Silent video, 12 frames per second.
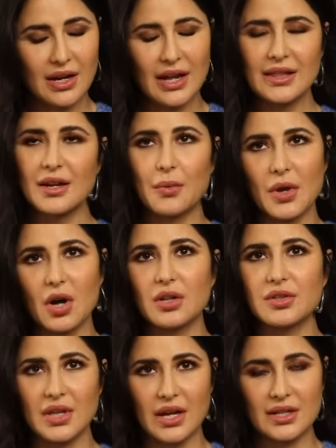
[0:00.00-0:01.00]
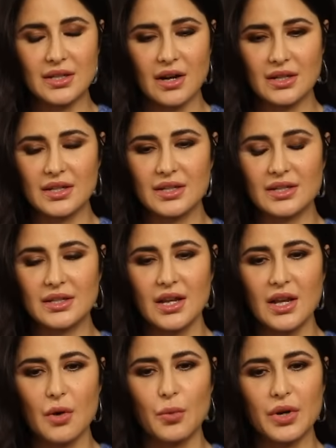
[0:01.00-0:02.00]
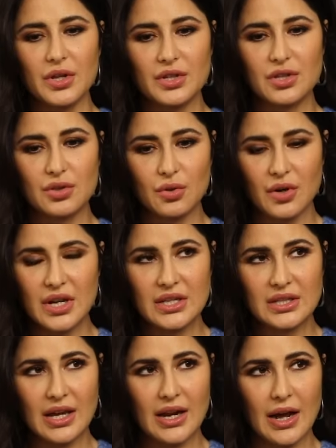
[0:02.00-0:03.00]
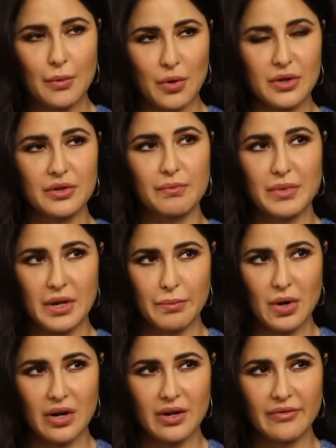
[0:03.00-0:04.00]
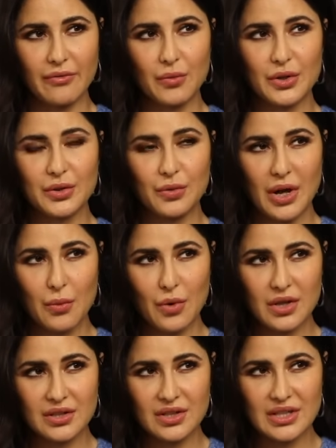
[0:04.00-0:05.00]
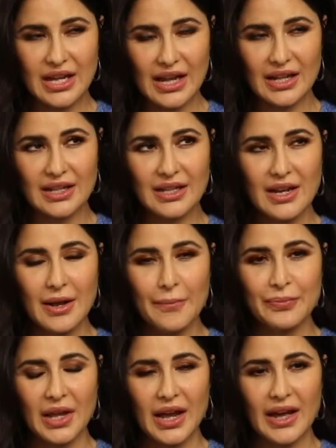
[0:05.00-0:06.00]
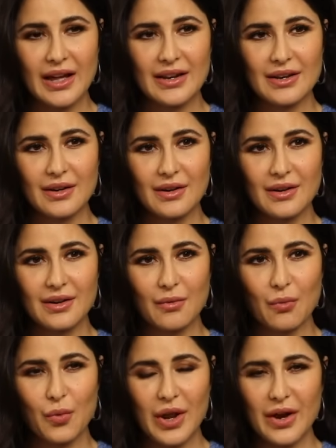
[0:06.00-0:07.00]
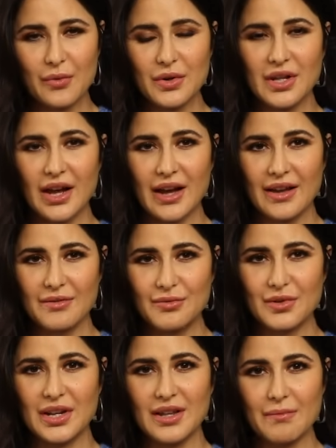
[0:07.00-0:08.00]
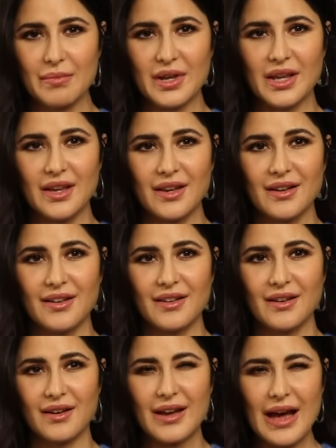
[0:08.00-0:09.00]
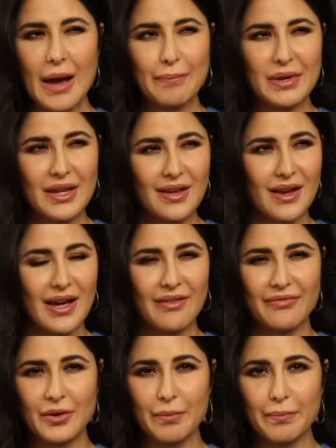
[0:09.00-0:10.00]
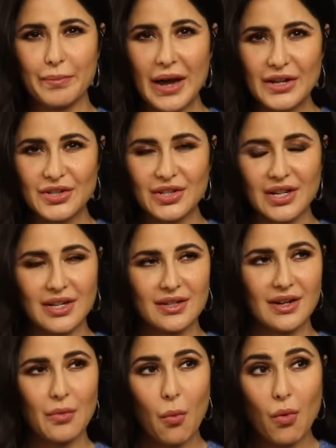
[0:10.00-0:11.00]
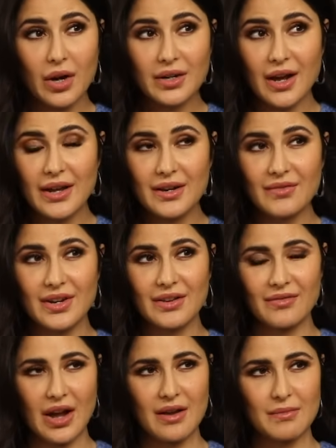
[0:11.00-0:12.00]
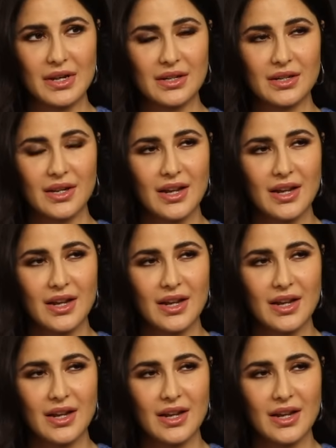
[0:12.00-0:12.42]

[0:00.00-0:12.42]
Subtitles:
And I think we all do that as artists. What are the stories that I want to be a part of? What do I want to tell? And where will I really be happy and feel passionate? And what kind of an environment?